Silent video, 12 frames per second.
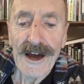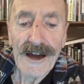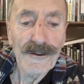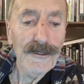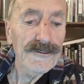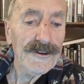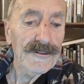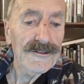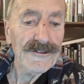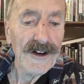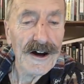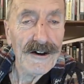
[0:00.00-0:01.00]
and also
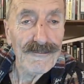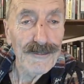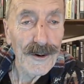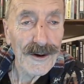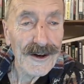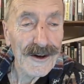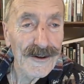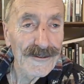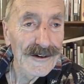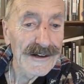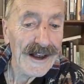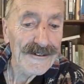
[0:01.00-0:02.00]
staff working
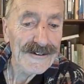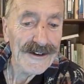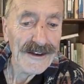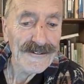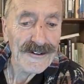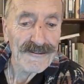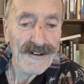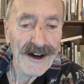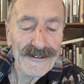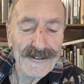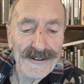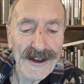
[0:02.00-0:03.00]
on the London
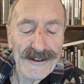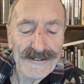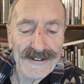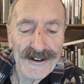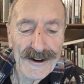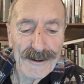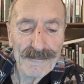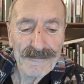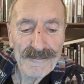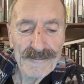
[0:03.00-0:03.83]
Underground at that time.